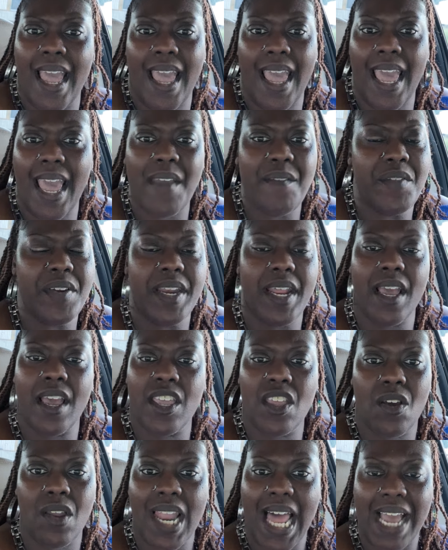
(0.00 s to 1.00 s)
every day of
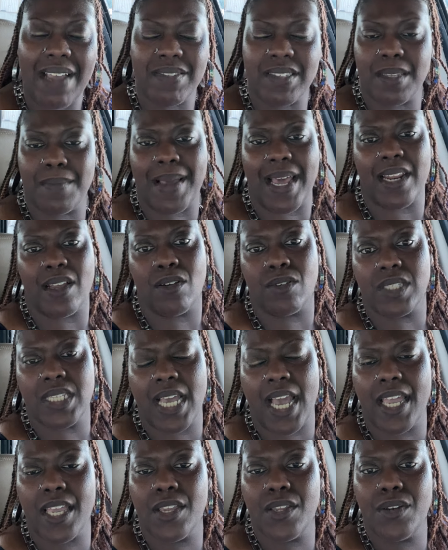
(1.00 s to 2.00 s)
your life, somebody gonna
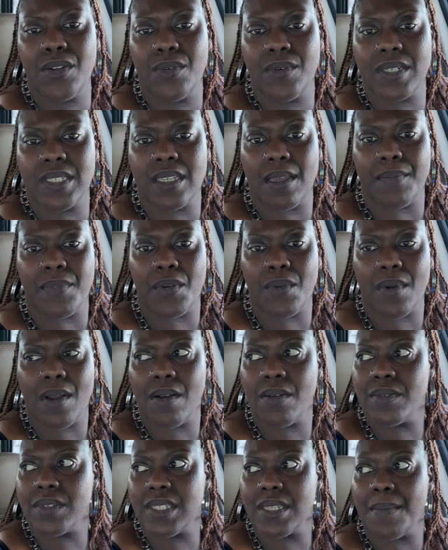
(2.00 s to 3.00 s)
tell you doing something
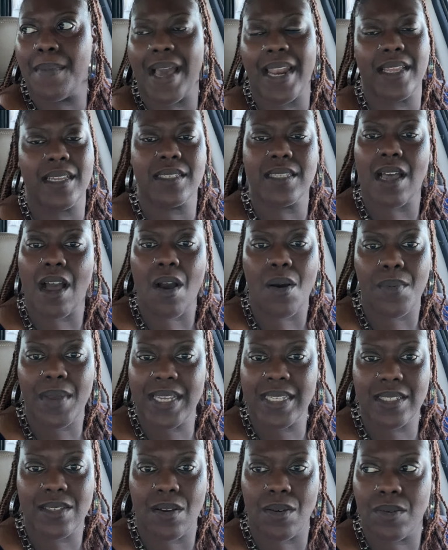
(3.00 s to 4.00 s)
wrong. Somebody is
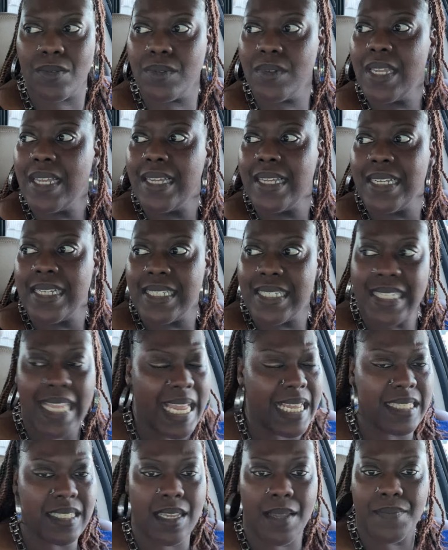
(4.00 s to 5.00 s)
always gonna
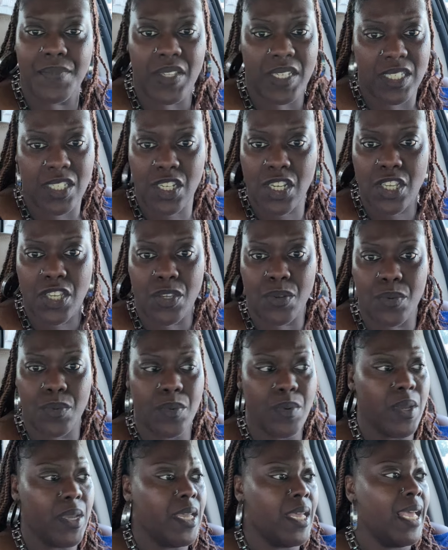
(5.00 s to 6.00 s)
say something to you
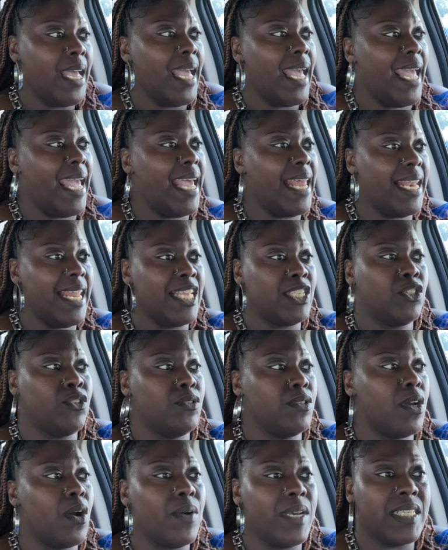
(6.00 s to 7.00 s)
and let you
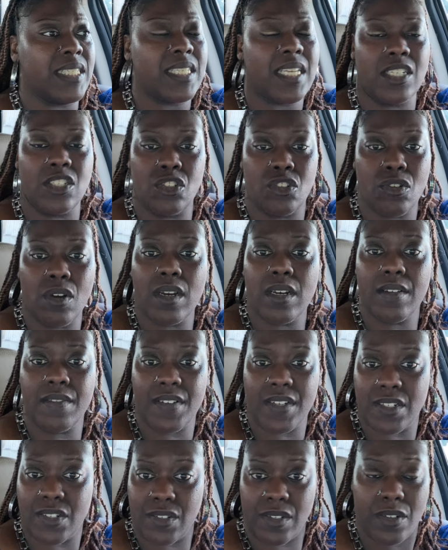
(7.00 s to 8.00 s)
know it's
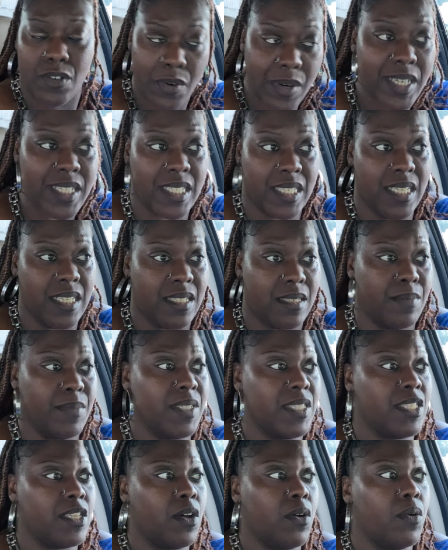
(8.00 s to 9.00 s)
constructive criticism.
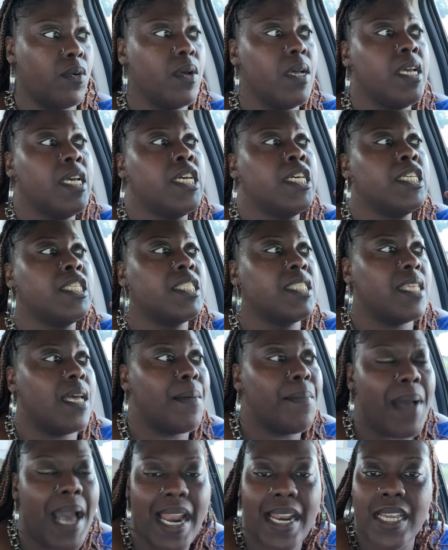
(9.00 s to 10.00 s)
And so
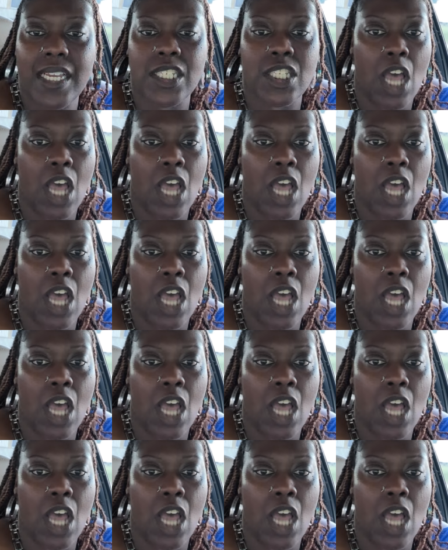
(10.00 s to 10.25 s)
somebody is